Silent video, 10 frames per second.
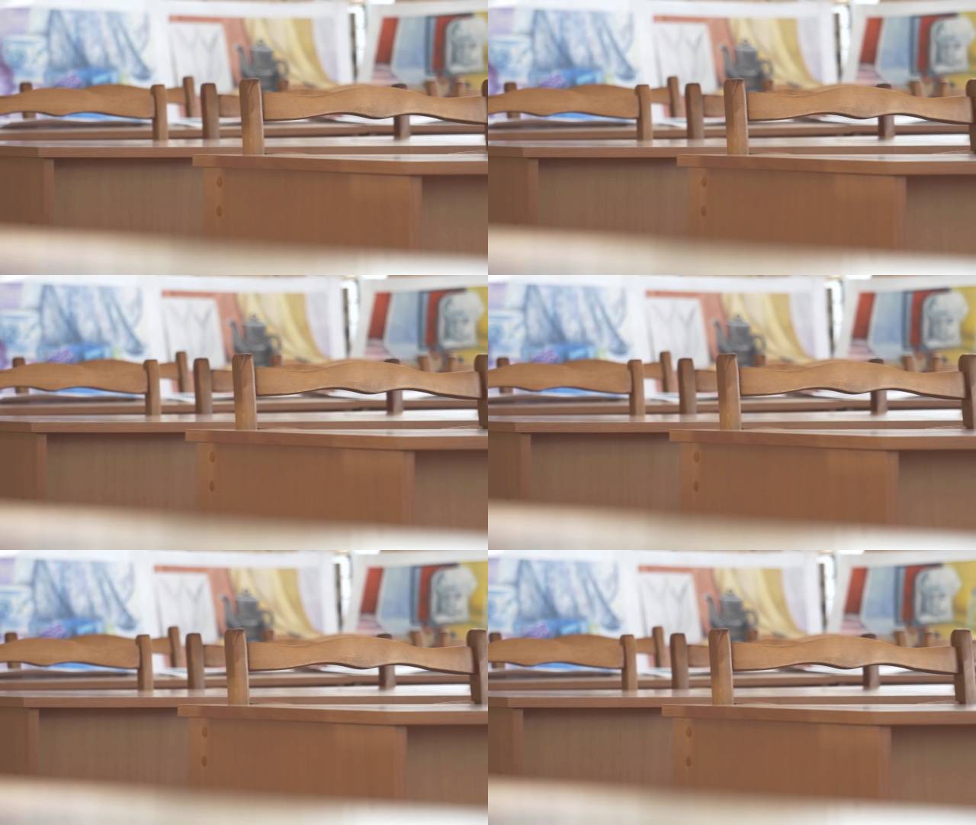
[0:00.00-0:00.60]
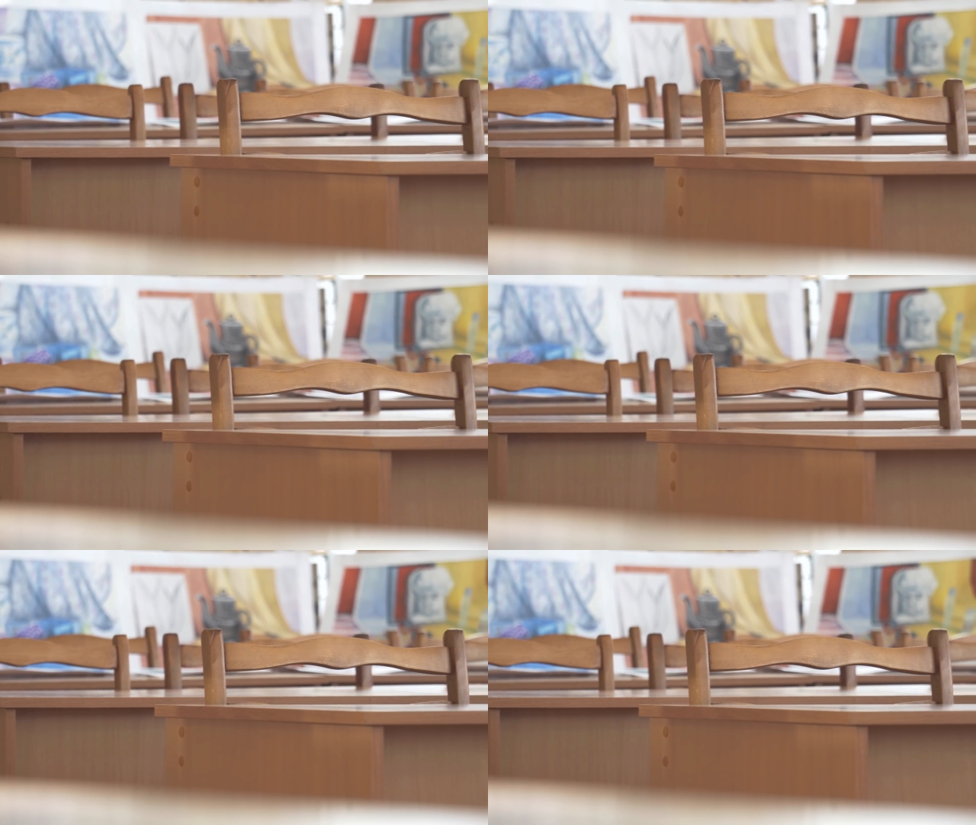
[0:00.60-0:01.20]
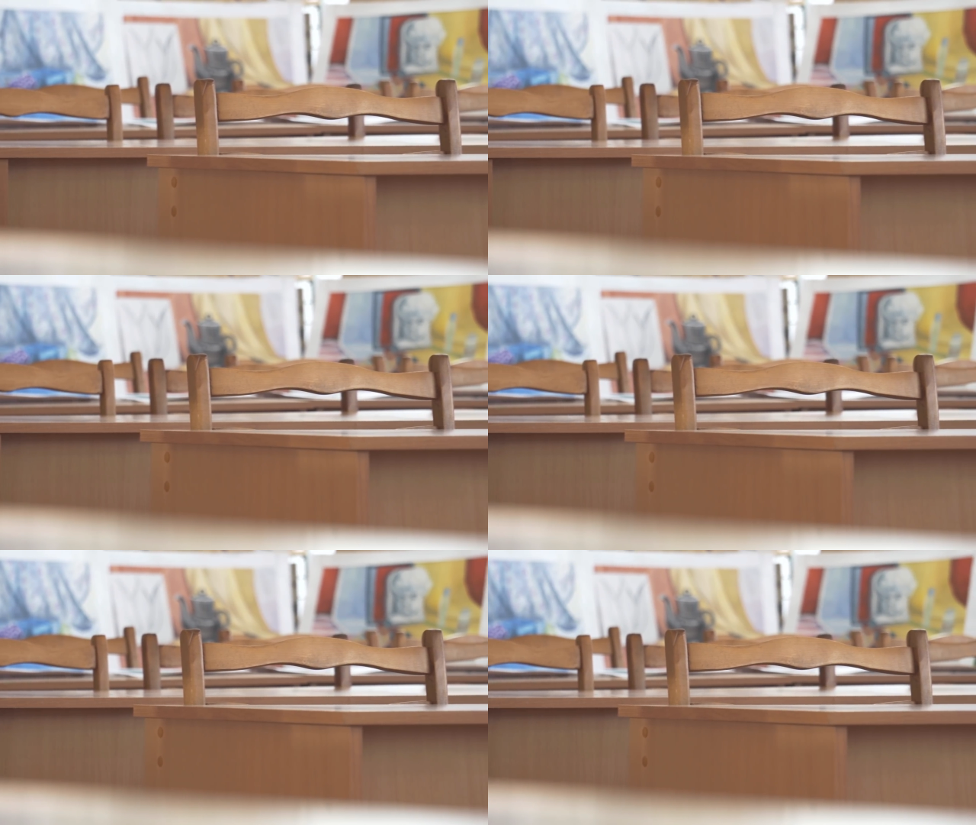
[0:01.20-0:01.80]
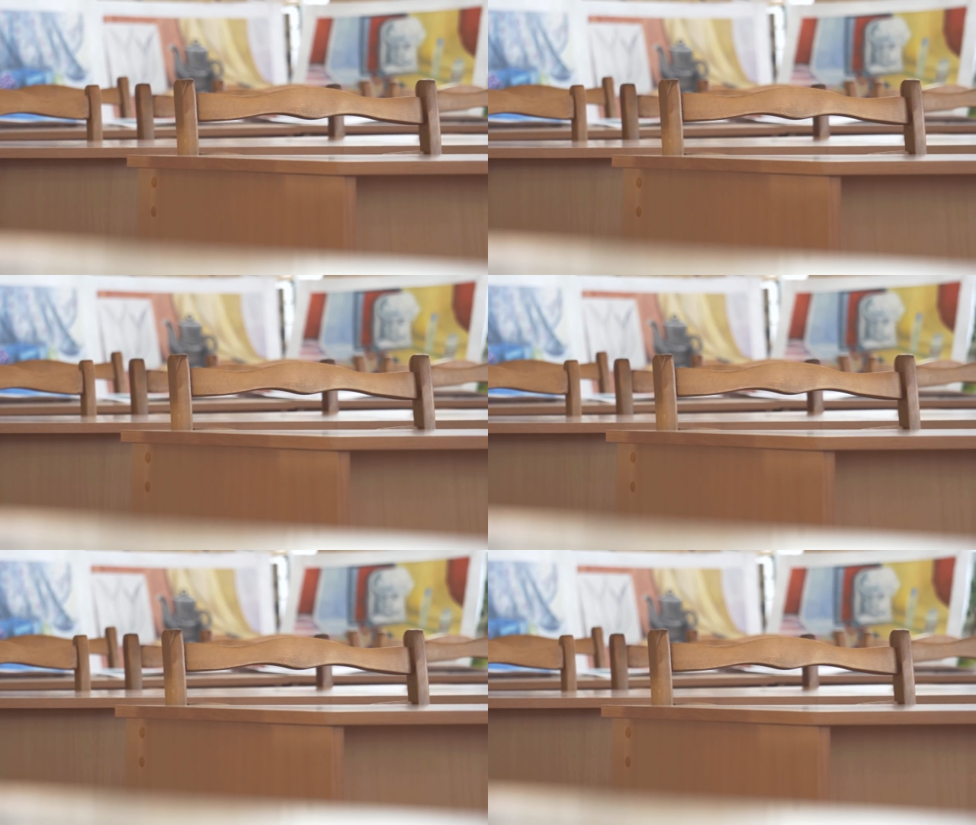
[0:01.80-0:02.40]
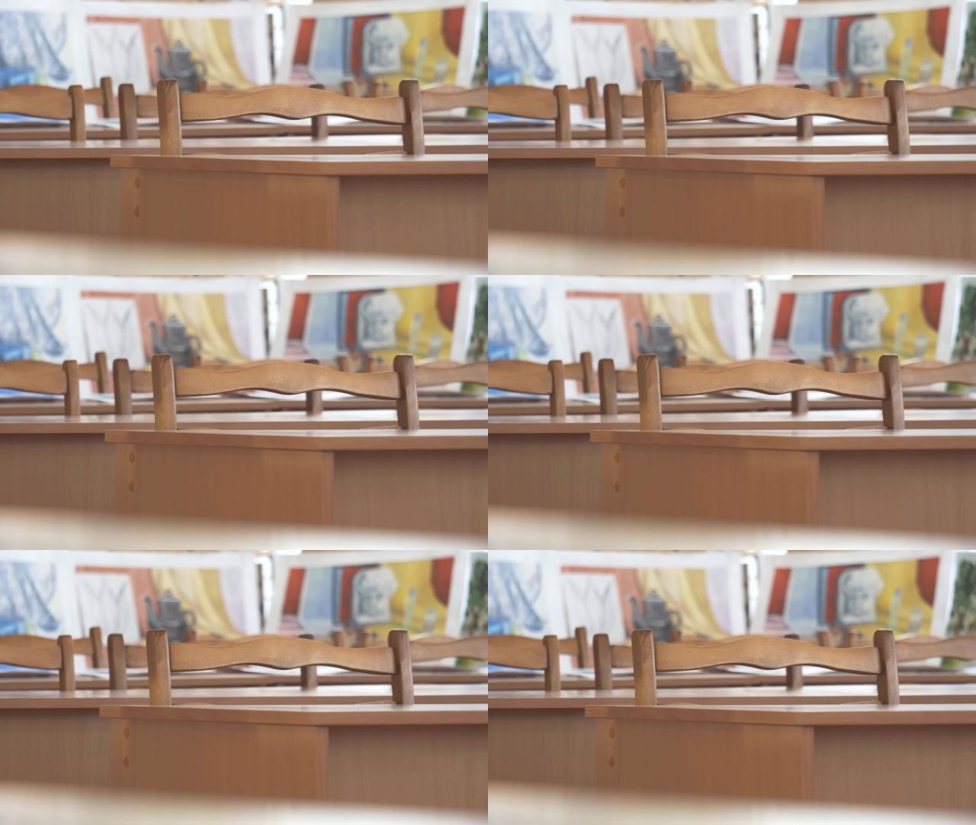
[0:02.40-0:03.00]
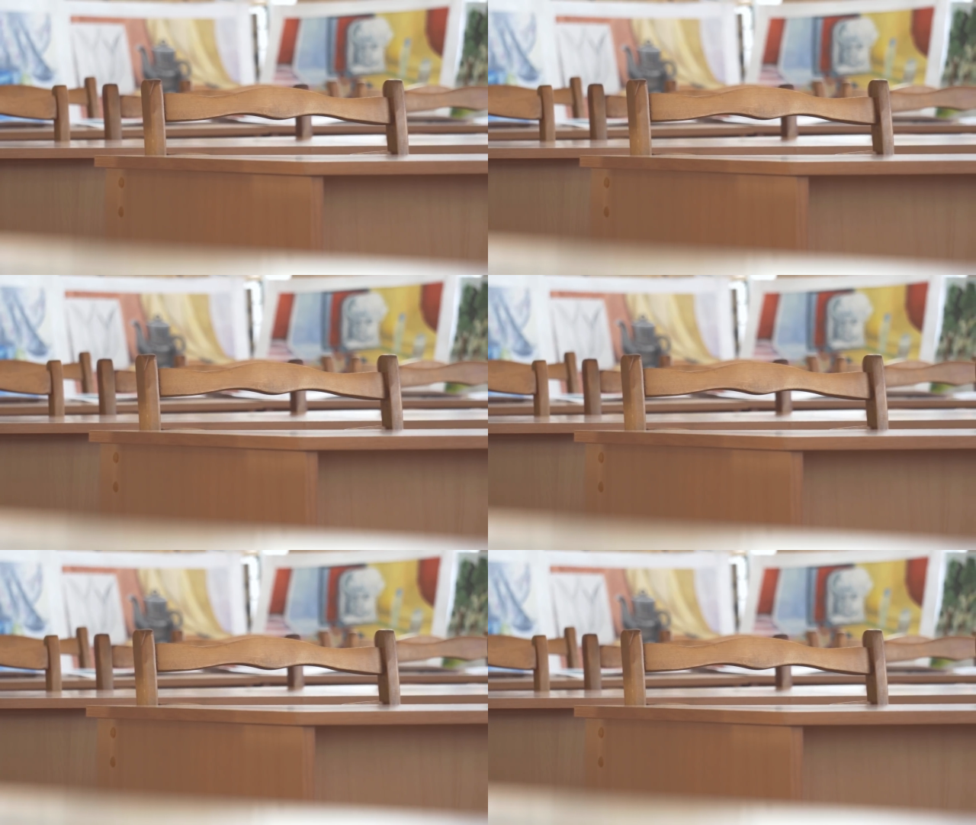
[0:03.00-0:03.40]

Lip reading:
[unreadable: no face in view]